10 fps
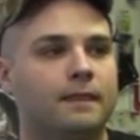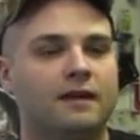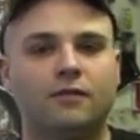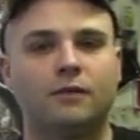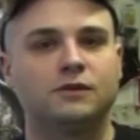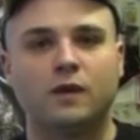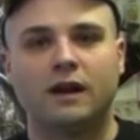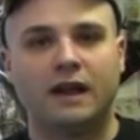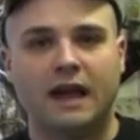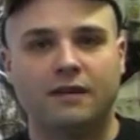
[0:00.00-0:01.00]
I've always
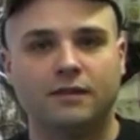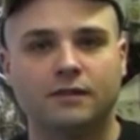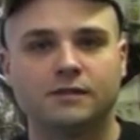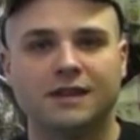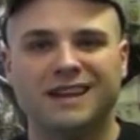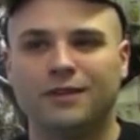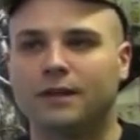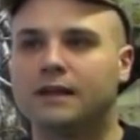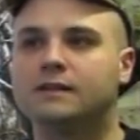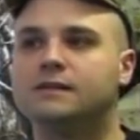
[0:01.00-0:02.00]
wanted to have those. They're
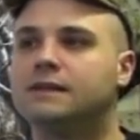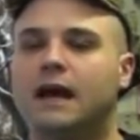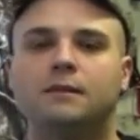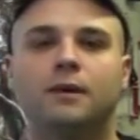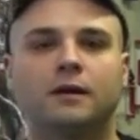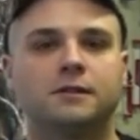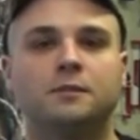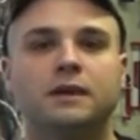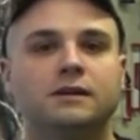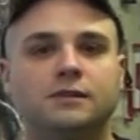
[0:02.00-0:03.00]
like 10 bucks a
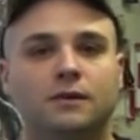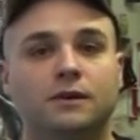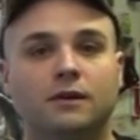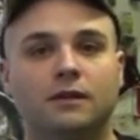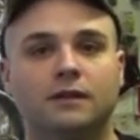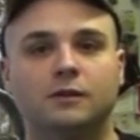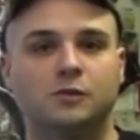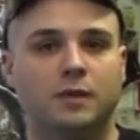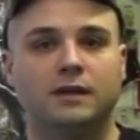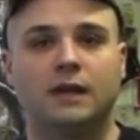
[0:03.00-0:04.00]
piece though. You go to like
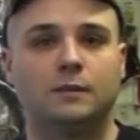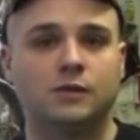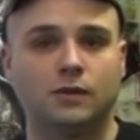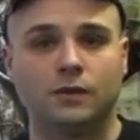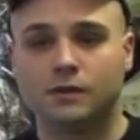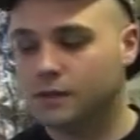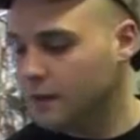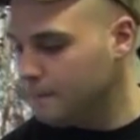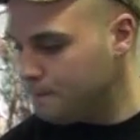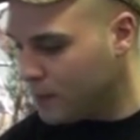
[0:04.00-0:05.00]
those big name stores.
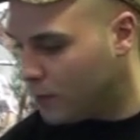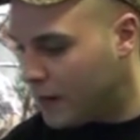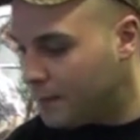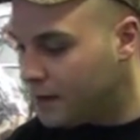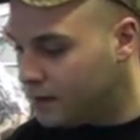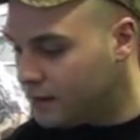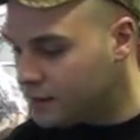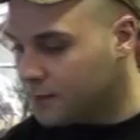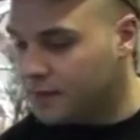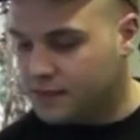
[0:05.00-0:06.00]
What I'm going to do
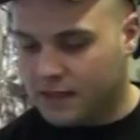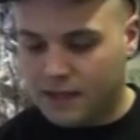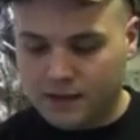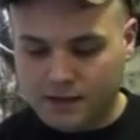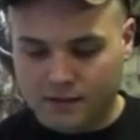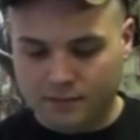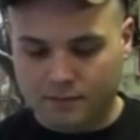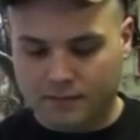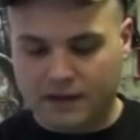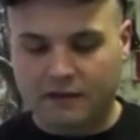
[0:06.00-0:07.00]
is I'm going to take
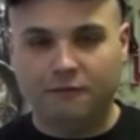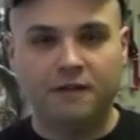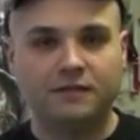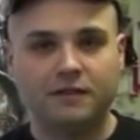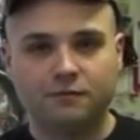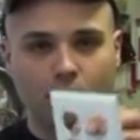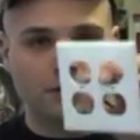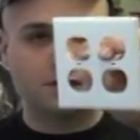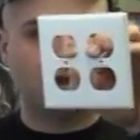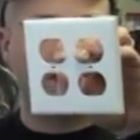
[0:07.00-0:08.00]
my
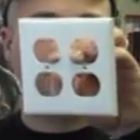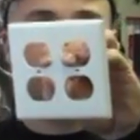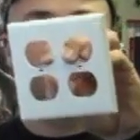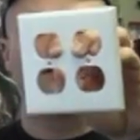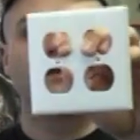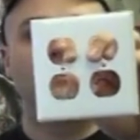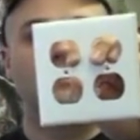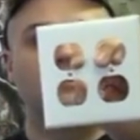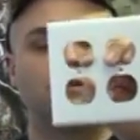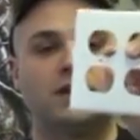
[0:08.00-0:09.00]
54-cent
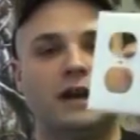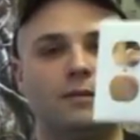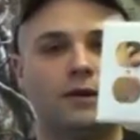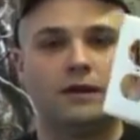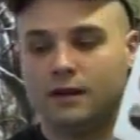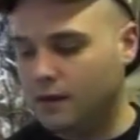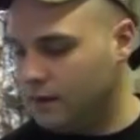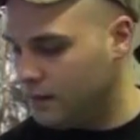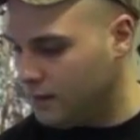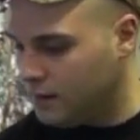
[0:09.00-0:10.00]
job right
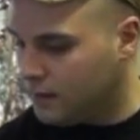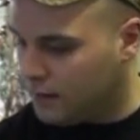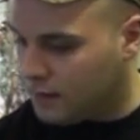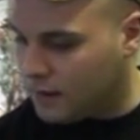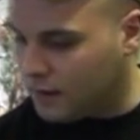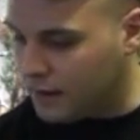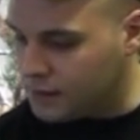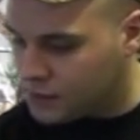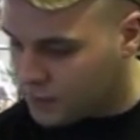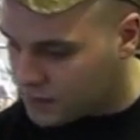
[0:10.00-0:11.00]
here and a
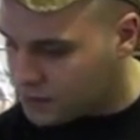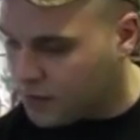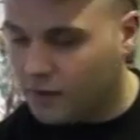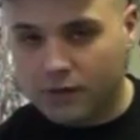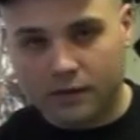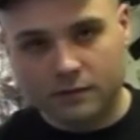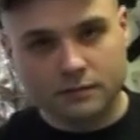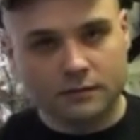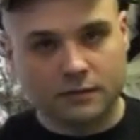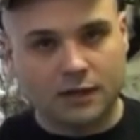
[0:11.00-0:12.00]
light switch cover,
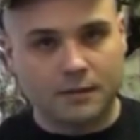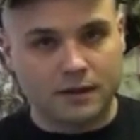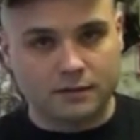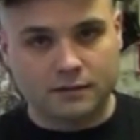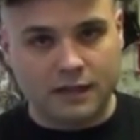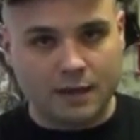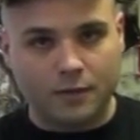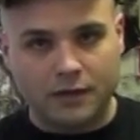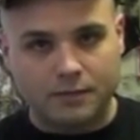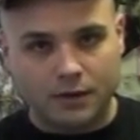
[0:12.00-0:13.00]
and I'm going to
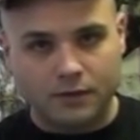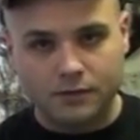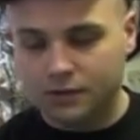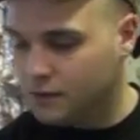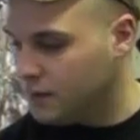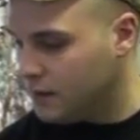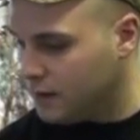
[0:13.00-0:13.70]
camo dip those